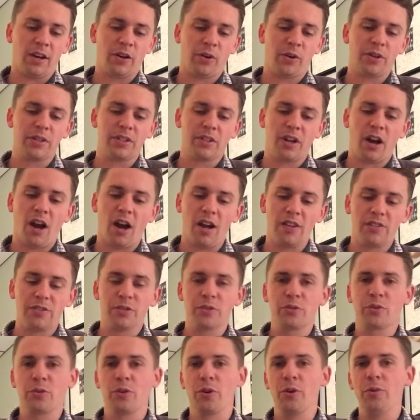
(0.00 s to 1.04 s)
Chris
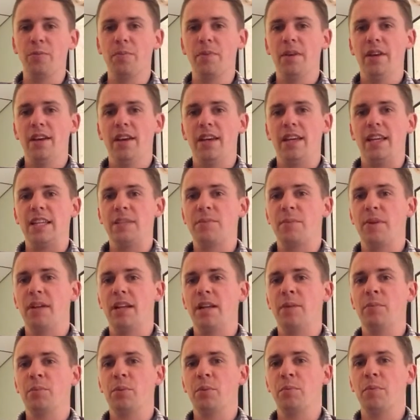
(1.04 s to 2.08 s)
Coster's group. He's been
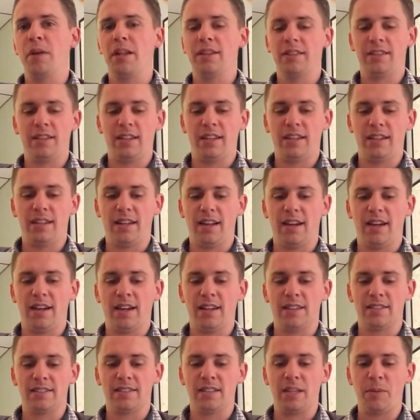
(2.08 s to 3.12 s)
implementing
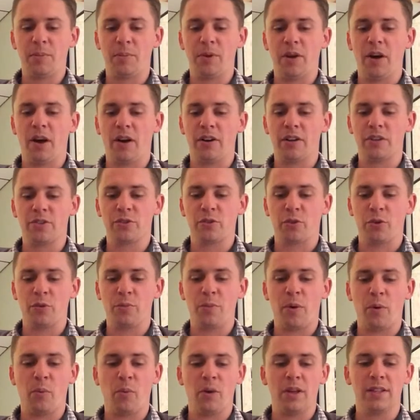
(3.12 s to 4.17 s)
CPR in his
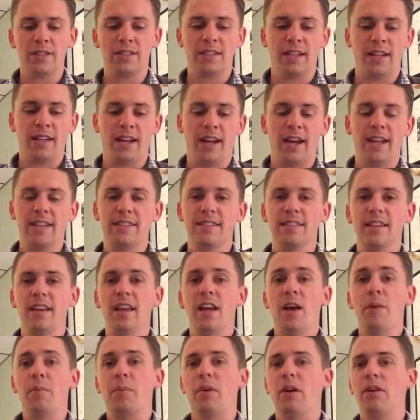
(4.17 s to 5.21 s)
group on Wednesday nights,
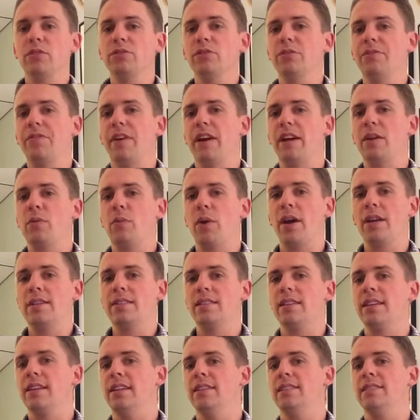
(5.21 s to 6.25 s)
but also finding ways
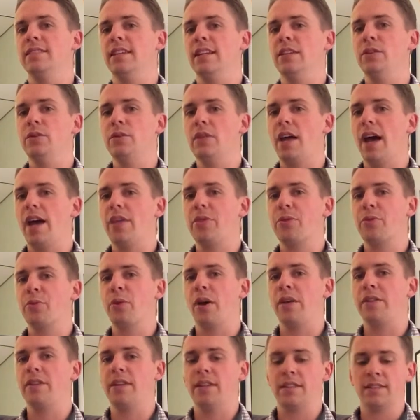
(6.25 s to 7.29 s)
to continue that
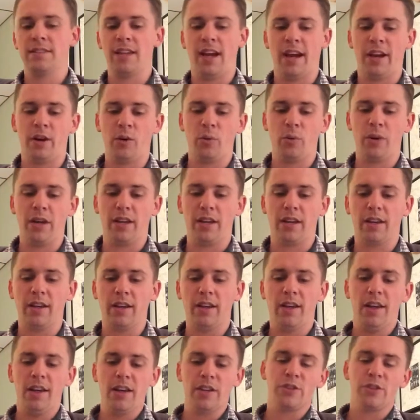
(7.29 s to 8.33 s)
throughout the entire week.
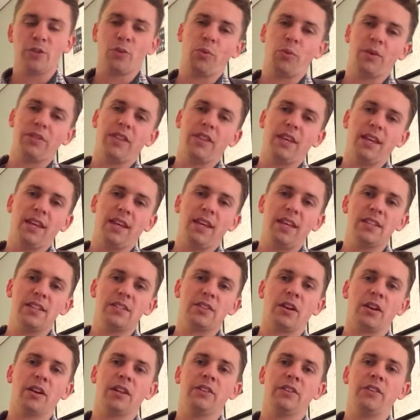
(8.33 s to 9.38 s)
So one thing he
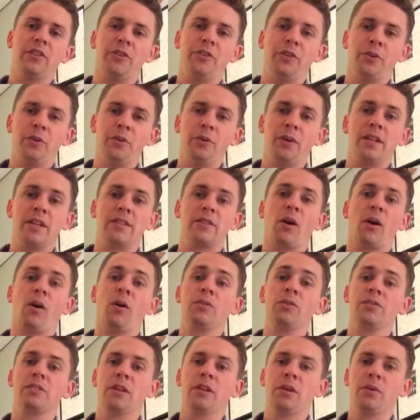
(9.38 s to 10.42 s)
started to do is
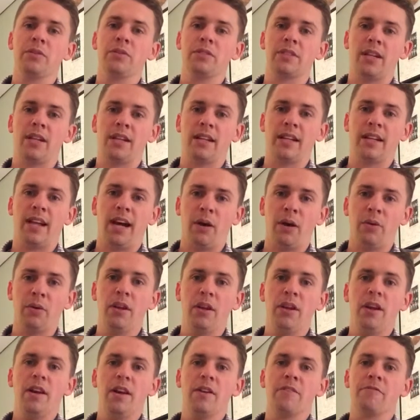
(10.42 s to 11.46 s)
also sending out
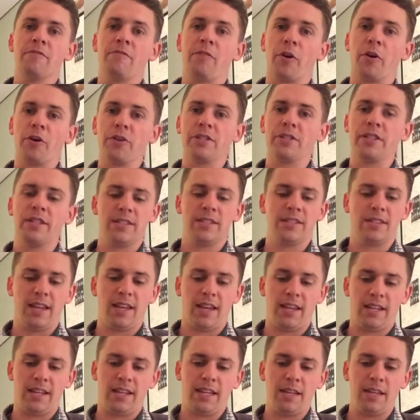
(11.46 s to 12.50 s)
verses
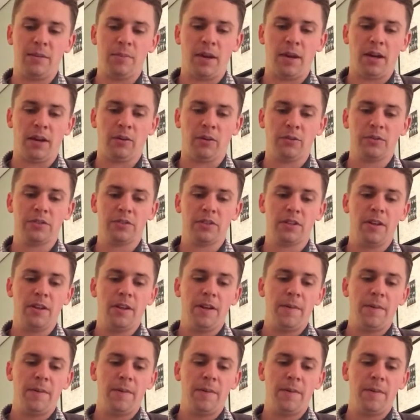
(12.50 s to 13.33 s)
and emails